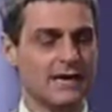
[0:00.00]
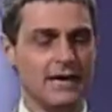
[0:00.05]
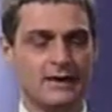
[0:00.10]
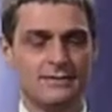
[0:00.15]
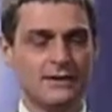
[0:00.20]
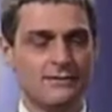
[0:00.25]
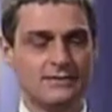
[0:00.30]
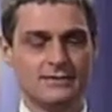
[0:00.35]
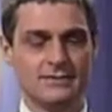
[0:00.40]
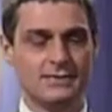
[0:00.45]
to us.
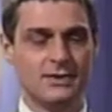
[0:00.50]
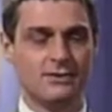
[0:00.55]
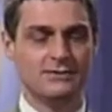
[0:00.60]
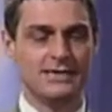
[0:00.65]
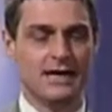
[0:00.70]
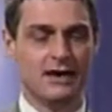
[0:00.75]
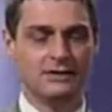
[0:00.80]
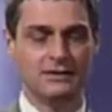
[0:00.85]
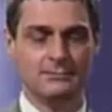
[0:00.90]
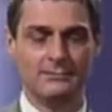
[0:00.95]
There is
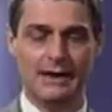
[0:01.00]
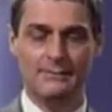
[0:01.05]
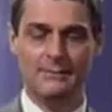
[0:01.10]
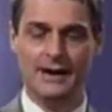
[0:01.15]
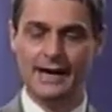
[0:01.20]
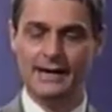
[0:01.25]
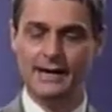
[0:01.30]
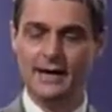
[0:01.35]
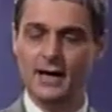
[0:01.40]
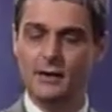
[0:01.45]
no doubt in my
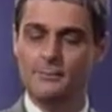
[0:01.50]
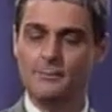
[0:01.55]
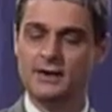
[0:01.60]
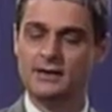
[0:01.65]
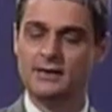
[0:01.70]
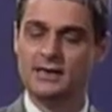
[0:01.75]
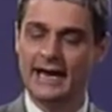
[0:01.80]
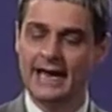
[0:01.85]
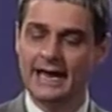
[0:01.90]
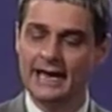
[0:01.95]
mind.
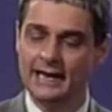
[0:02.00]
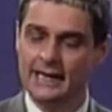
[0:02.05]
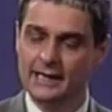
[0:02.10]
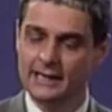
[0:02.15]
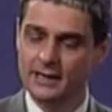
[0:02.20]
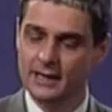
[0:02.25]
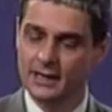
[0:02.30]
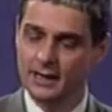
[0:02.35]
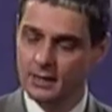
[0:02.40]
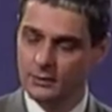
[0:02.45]
But
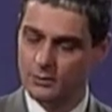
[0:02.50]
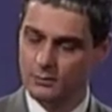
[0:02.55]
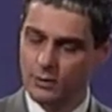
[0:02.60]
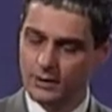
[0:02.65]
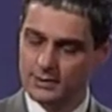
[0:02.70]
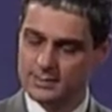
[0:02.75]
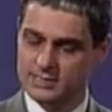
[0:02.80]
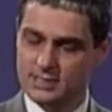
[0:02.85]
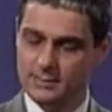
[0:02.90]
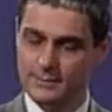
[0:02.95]
he
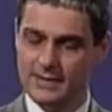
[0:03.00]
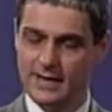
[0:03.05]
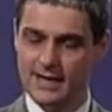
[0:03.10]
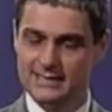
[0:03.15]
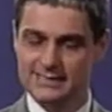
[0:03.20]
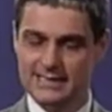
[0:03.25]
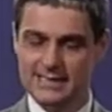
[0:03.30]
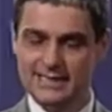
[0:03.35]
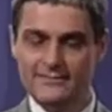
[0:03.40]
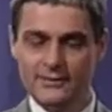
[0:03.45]
wants to be
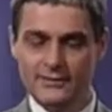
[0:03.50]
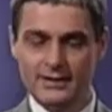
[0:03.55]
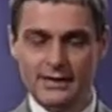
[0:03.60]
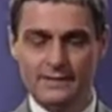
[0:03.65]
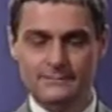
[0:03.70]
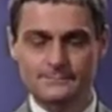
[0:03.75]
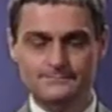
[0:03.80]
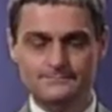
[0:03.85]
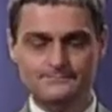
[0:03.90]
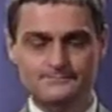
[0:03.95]
our
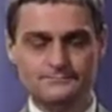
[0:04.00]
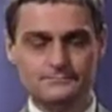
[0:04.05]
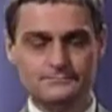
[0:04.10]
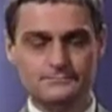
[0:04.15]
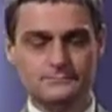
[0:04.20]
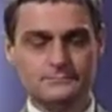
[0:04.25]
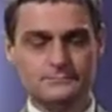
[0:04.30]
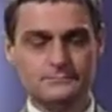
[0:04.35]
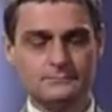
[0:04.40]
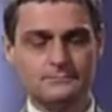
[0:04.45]
deliverer.
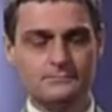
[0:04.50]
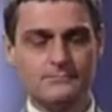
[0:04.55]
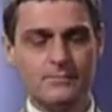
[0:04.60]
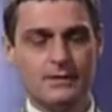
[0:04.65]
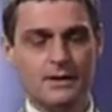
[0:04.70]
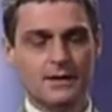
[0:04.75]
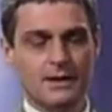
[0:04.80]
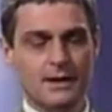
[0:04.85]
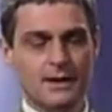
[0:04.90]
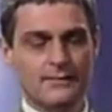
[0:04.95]

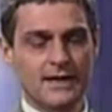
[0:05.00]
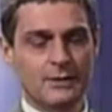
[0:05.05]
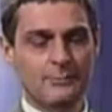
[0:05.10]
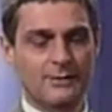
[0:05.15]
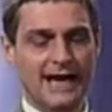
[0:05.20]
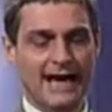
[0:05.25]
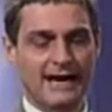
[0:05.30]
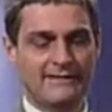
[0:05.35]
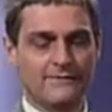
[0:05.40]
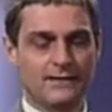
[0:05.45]

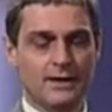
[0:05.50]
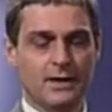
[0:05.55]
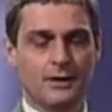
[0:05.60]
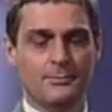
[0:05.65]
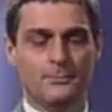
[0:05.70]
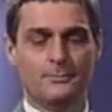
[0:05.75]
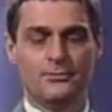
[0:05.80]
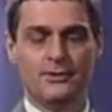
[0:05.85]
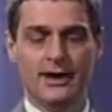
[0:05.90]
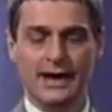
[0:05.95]
Then we have
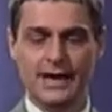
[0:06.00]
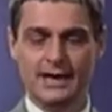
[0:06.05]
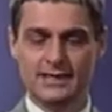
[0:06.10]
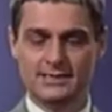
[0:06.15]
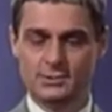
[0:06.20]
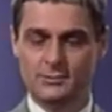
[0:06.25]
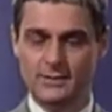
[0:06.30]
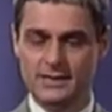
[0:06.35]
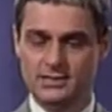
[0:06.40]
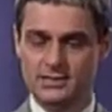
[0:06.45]

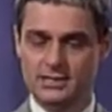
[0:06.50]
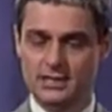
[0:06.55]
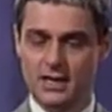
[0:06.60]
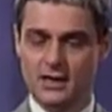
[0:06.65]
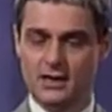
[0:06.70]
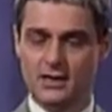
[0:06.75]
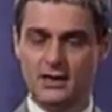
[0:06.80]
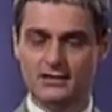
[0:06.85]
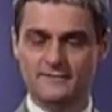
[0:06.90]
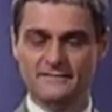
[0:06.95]
prayers which
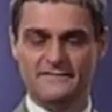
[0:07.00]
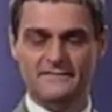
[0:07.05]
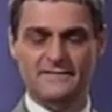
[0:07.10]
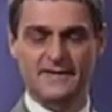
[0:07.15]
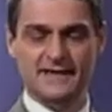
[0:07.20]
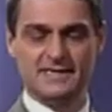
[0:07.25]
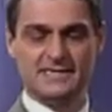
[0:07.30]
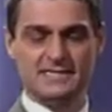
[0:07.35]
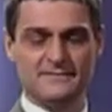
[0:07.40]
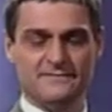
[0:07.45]

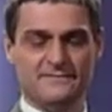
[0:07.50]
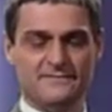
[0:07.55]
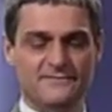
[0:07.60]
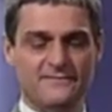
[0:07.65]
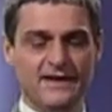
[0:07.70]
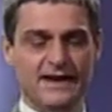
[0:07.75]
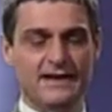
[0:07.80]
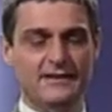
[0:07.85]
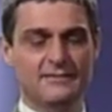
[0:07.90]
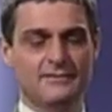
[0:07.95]
confess
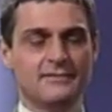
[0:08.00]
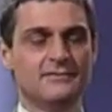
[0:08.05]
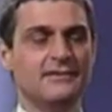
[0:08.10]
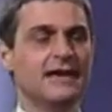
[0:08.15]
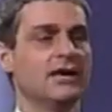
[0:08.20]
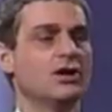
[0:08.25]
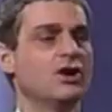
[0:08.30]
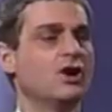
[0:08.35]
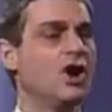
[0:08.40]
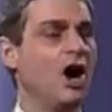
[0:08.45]

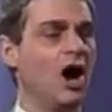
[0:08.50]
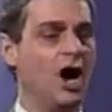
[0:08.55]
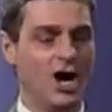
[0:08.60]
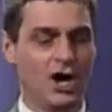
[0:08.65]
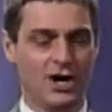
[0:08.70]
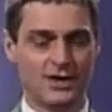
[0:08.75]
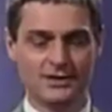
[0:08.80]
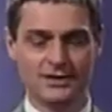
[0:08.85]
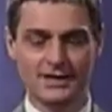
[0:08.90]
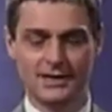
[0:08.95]
faith in
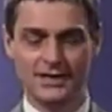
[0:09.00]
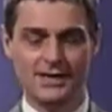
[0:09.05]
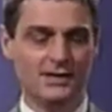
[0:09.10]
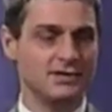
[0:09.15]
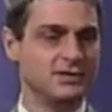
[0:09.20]
God.